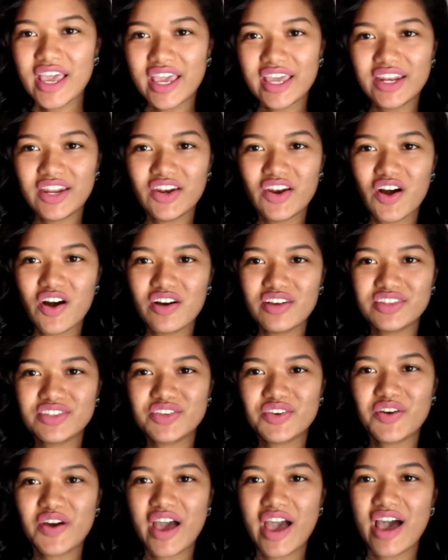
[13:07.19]
And it
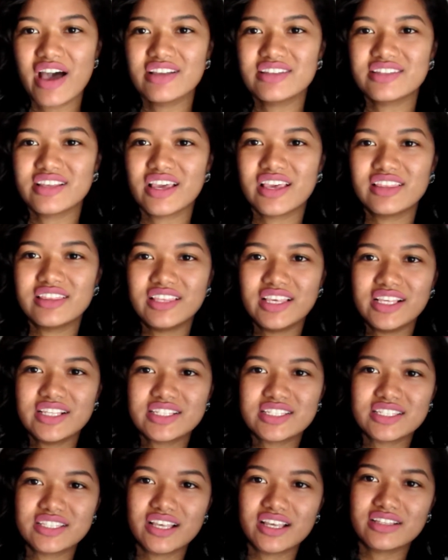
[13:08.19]
also has like these
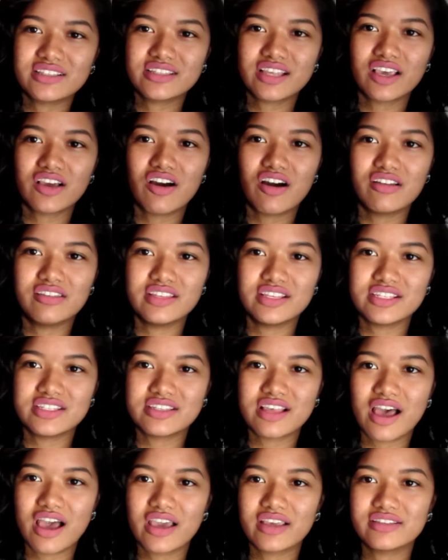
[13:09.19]
slits like on the
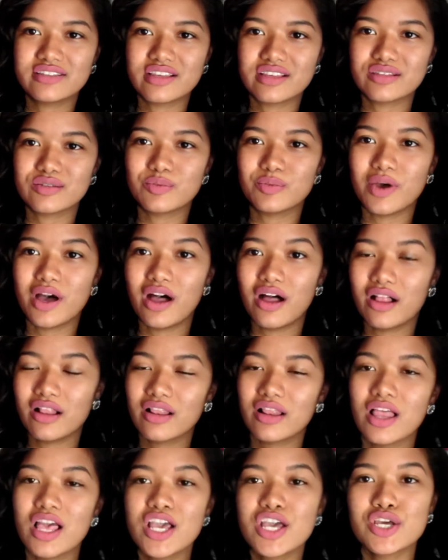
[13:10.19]
sides as well,
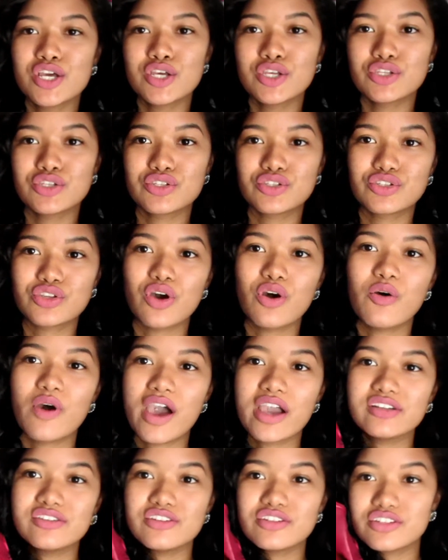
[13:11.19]
so
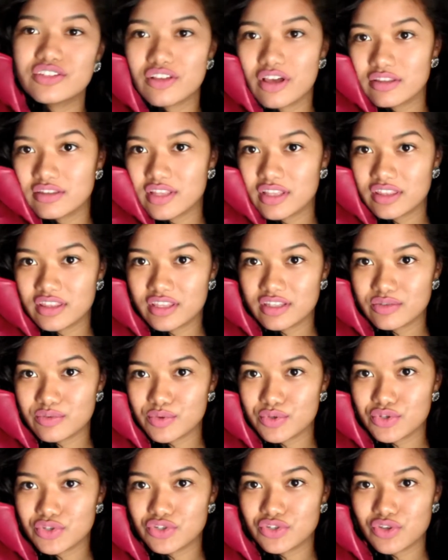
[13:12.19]
I just thought that this
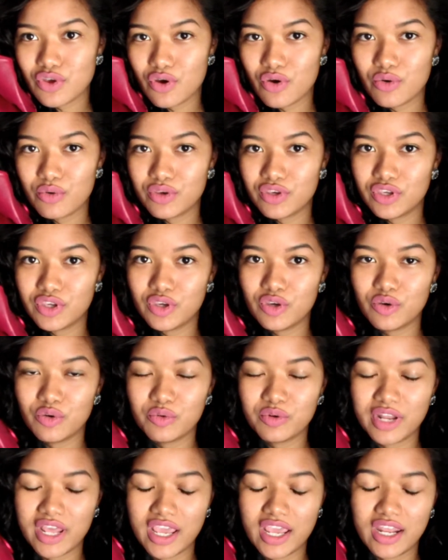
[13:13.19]
was so
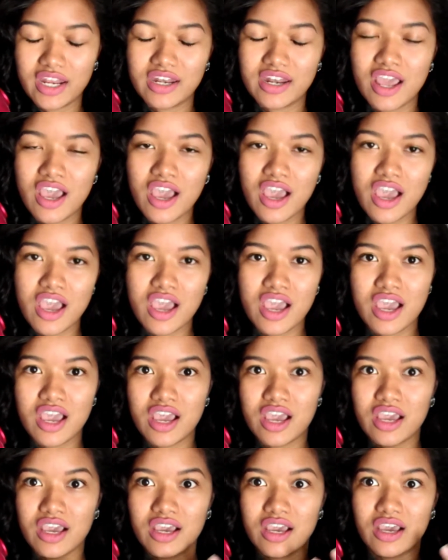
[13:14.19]
cute, and
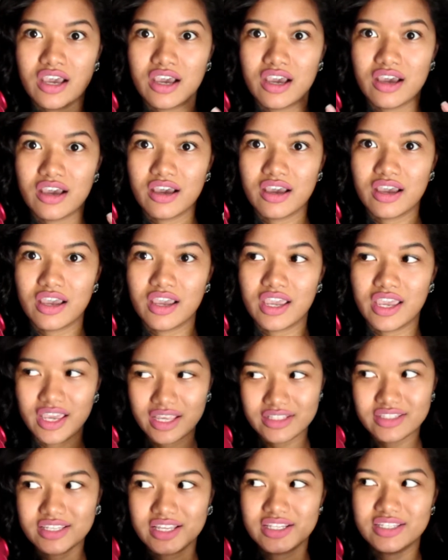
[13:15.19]

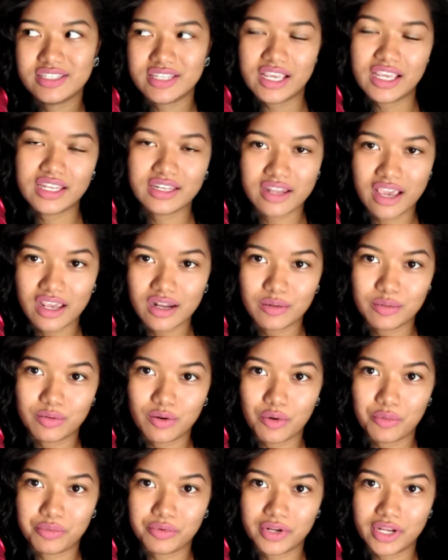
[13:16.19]
it's a date night
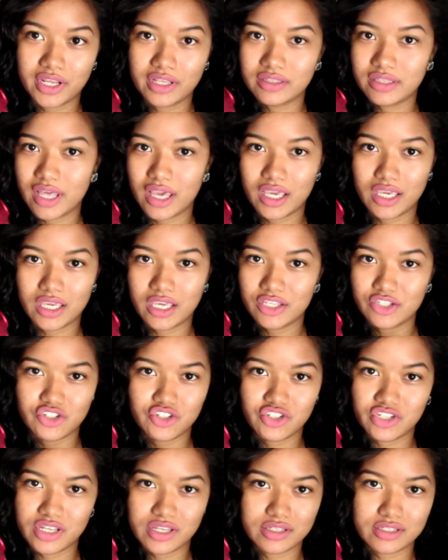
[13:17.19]
appropriate. Like,
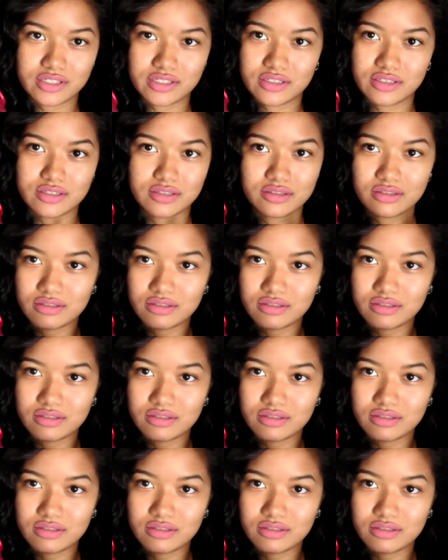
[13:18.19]
it's just,